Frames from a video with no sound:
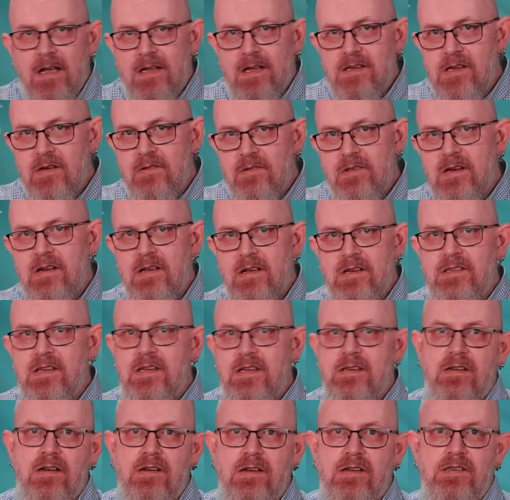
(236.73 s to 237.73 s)
Until the
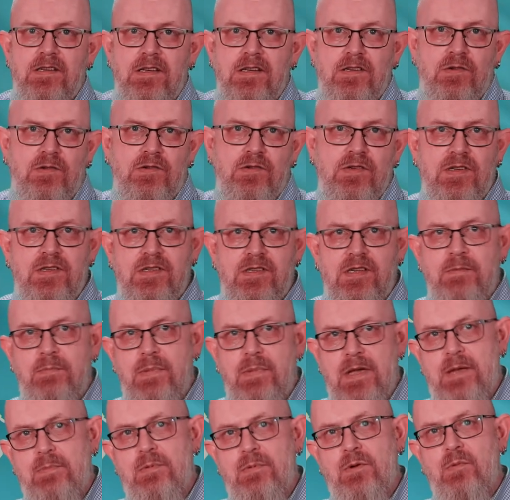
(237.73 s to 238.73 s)
1990s, autistic
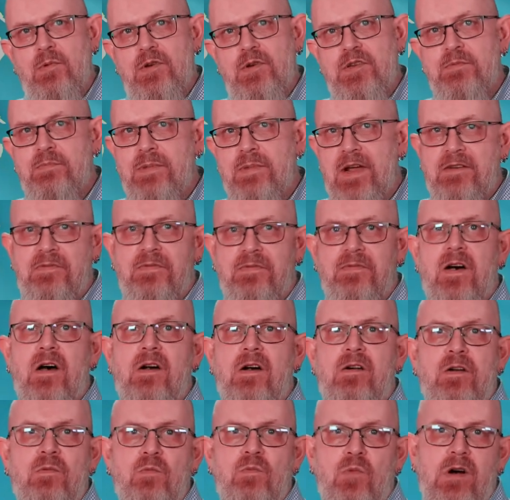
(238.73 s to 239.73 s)
people were spread
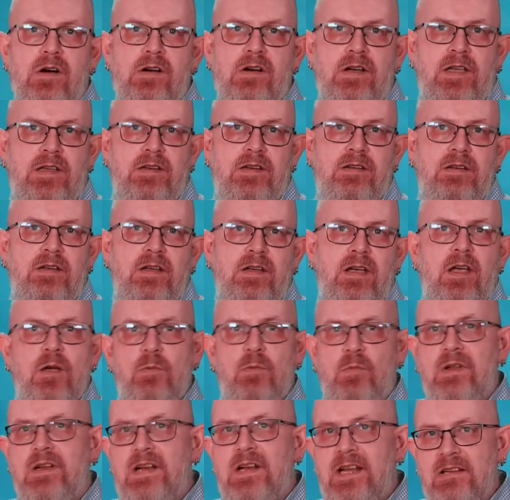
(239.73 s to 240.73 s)
far and wide,
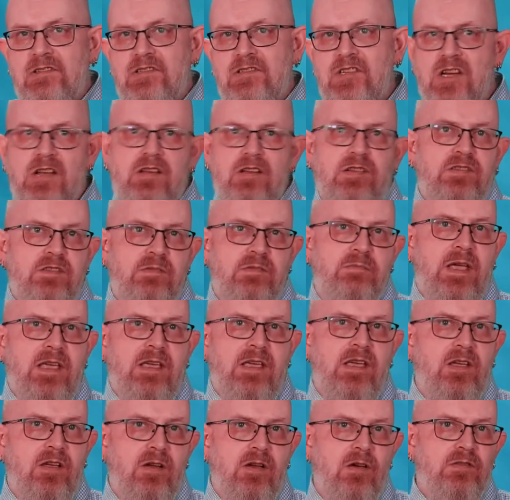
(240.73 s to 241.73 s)
with little chance of
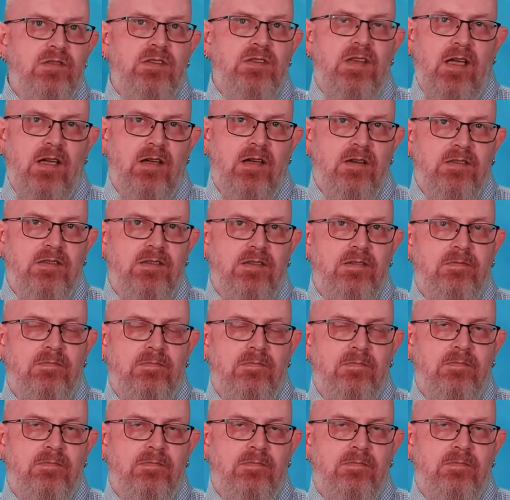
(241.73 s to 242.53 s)
making contact.